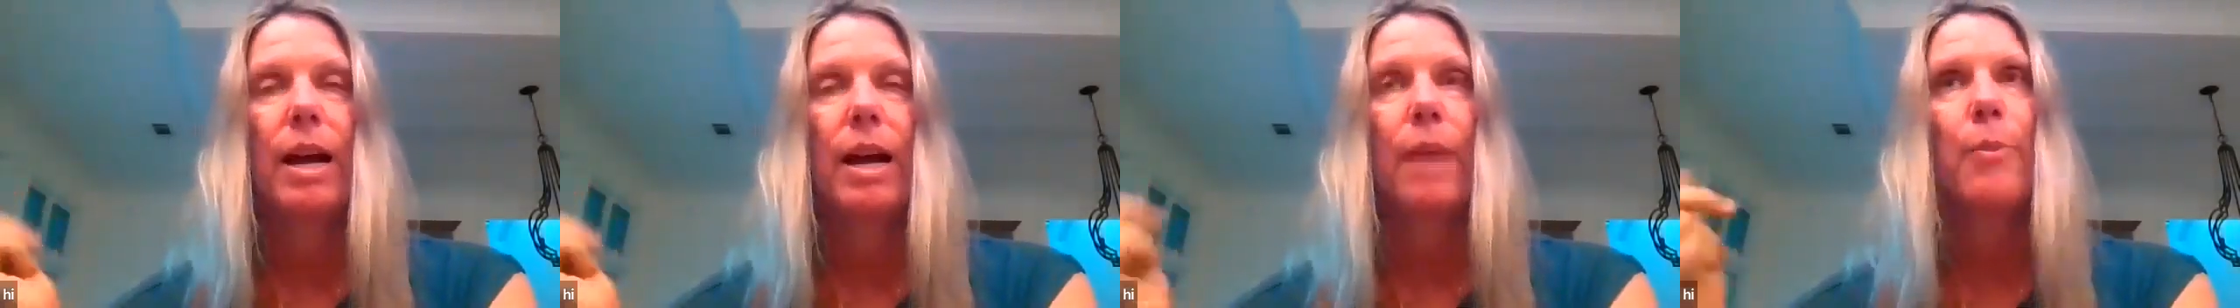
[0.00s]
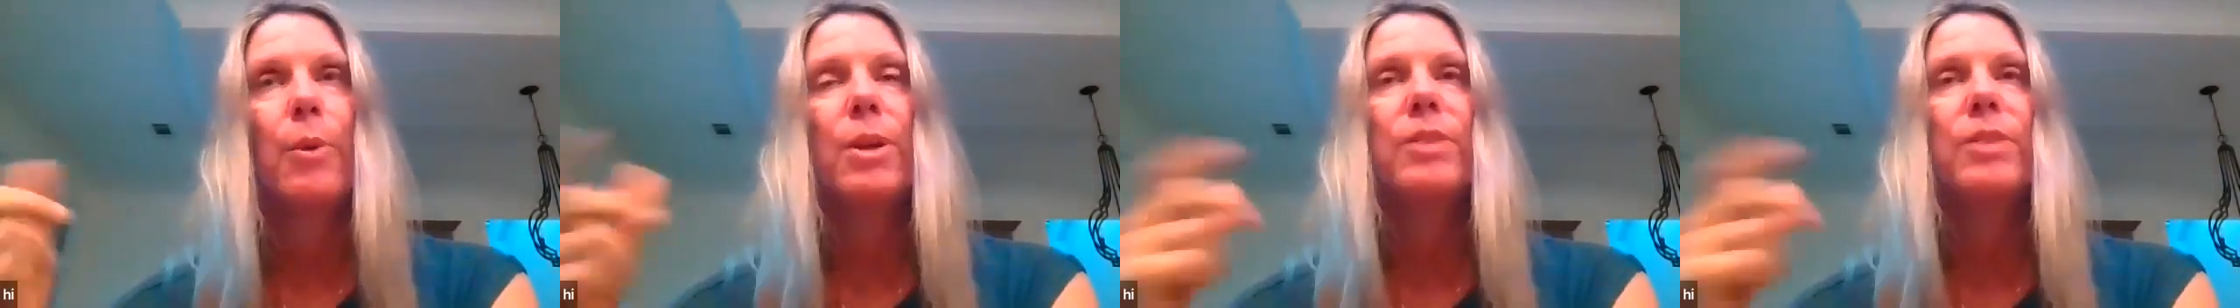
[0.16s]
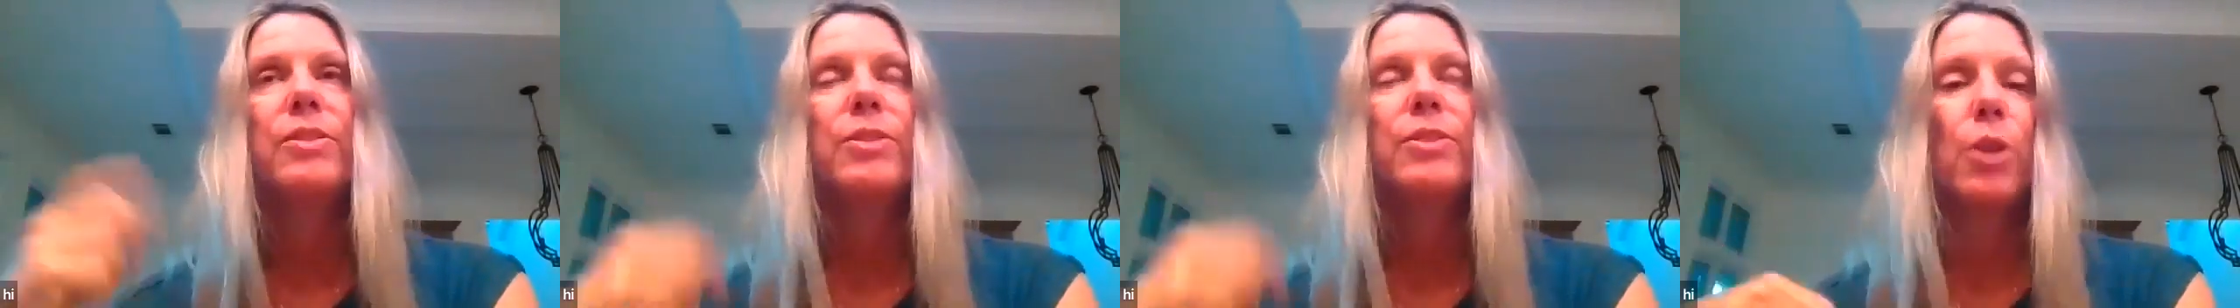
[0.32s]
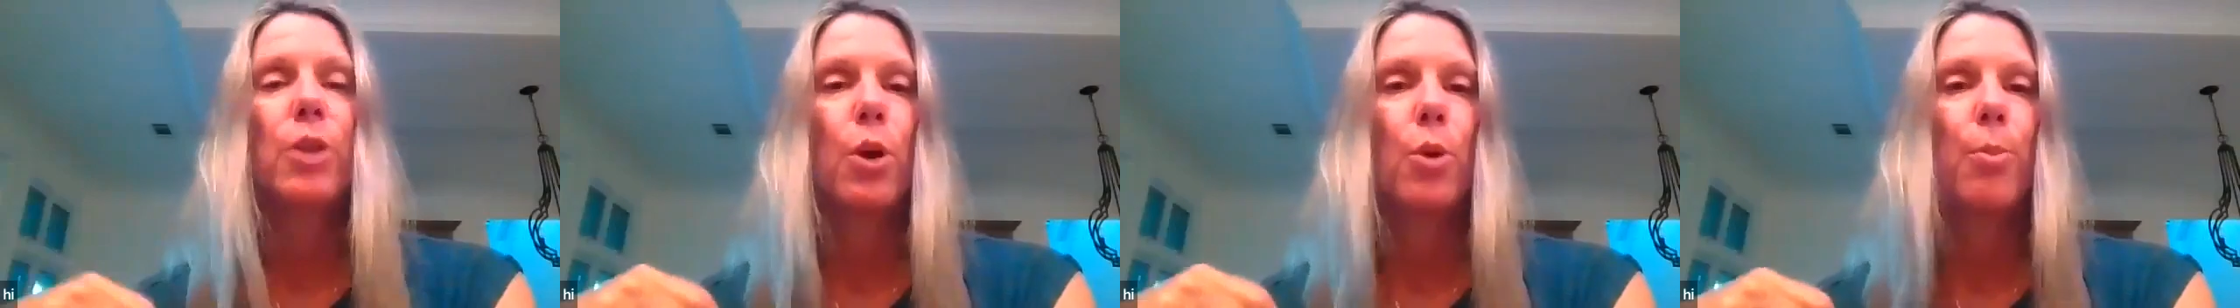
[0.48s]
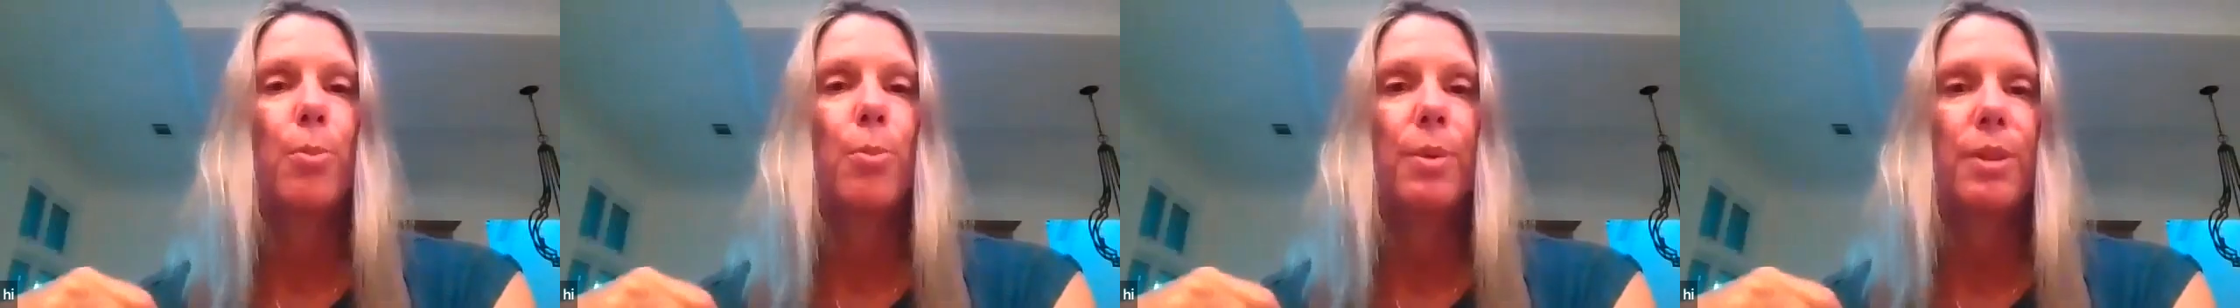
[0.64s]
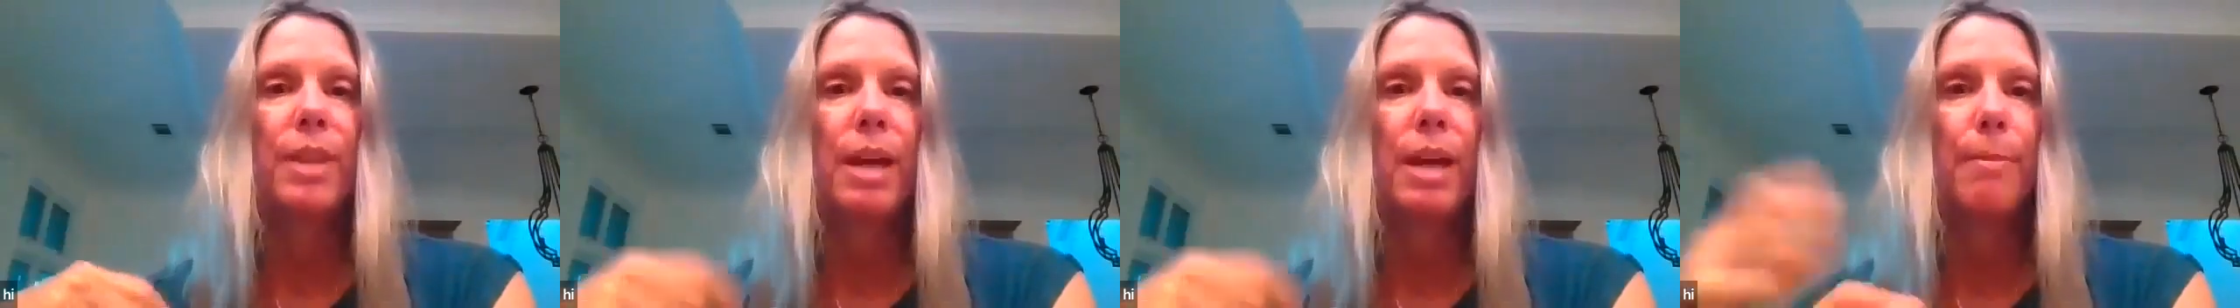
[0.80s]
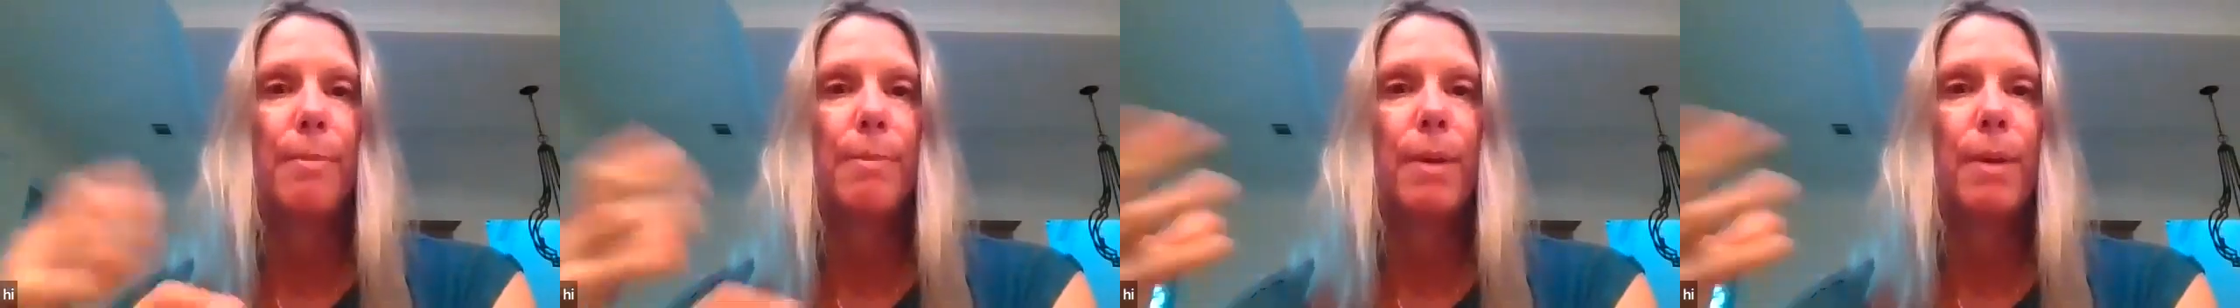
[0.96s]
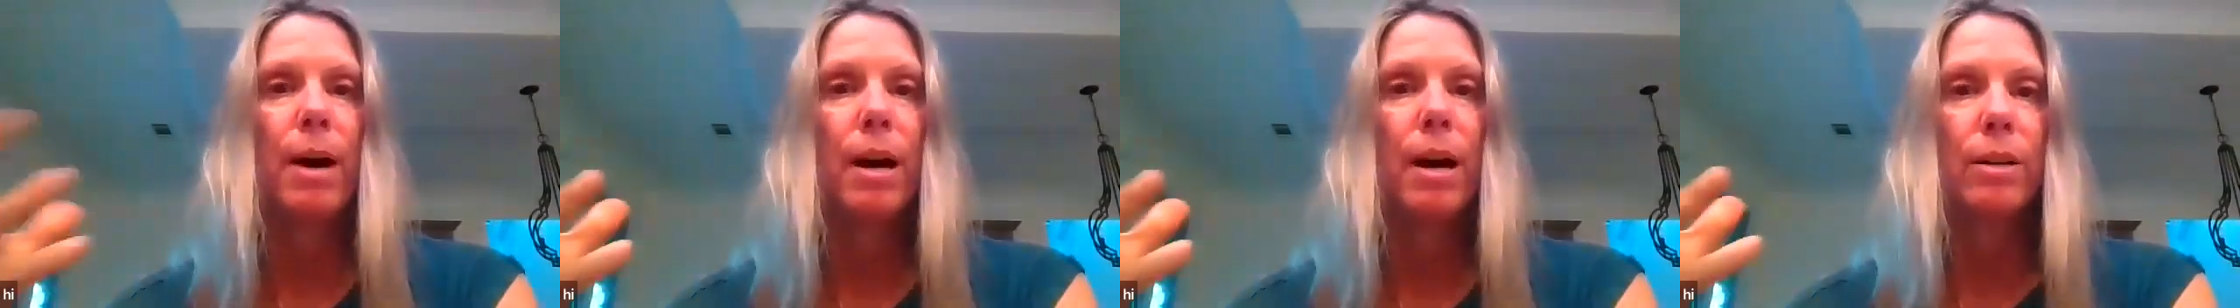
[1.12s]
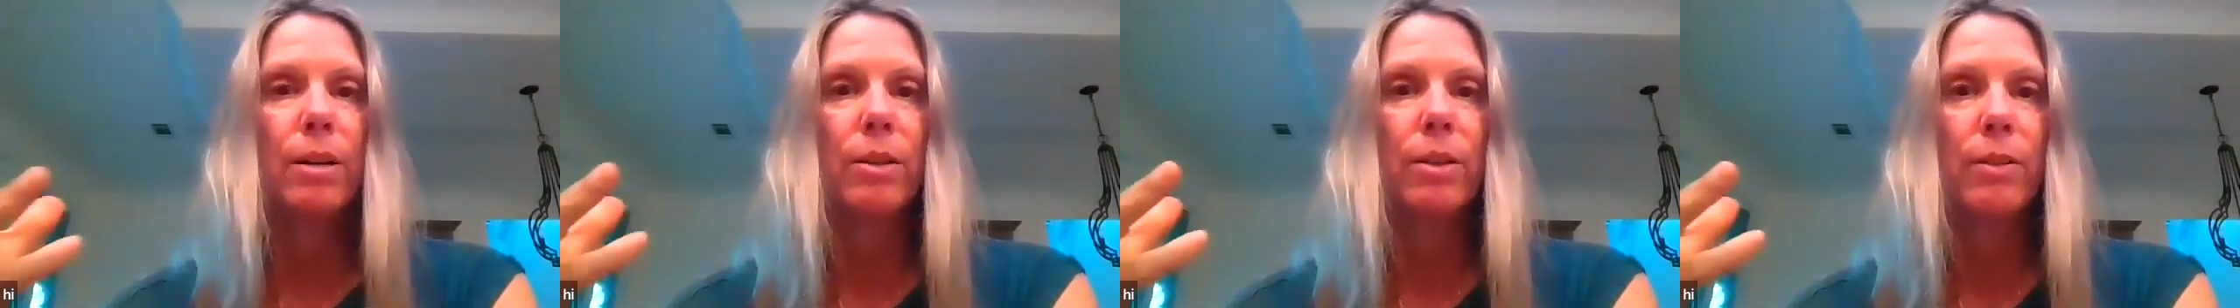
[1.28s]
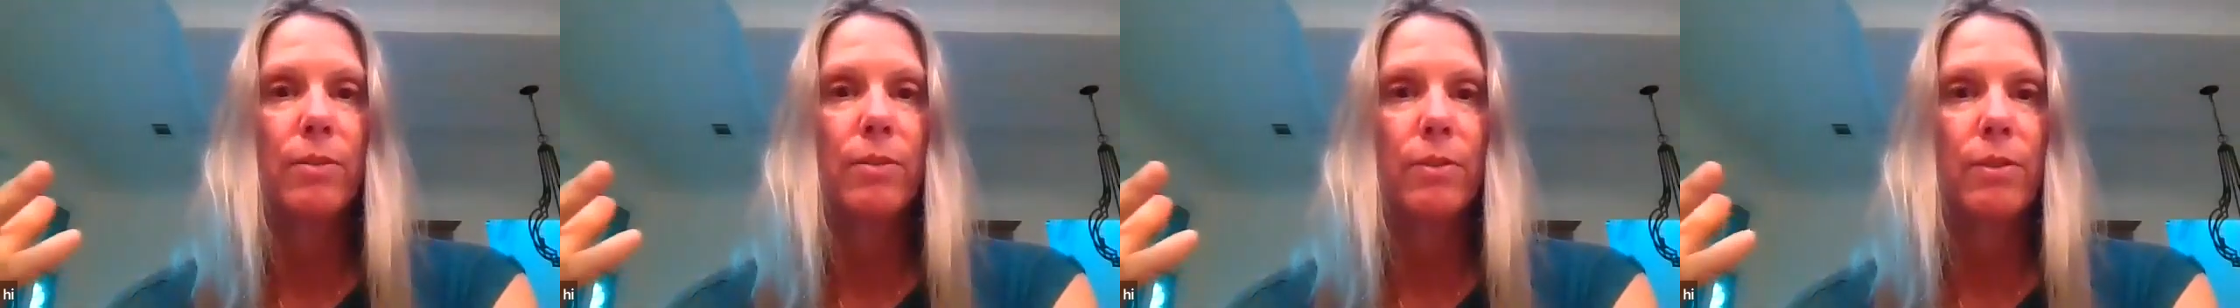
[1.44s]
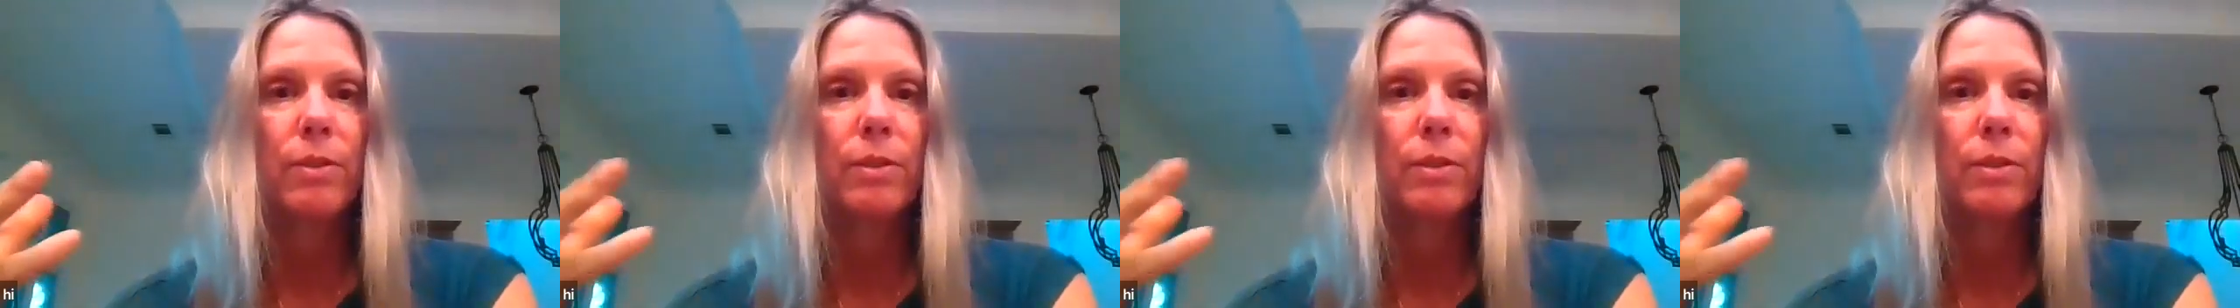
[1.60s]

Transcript: once you open that bottle,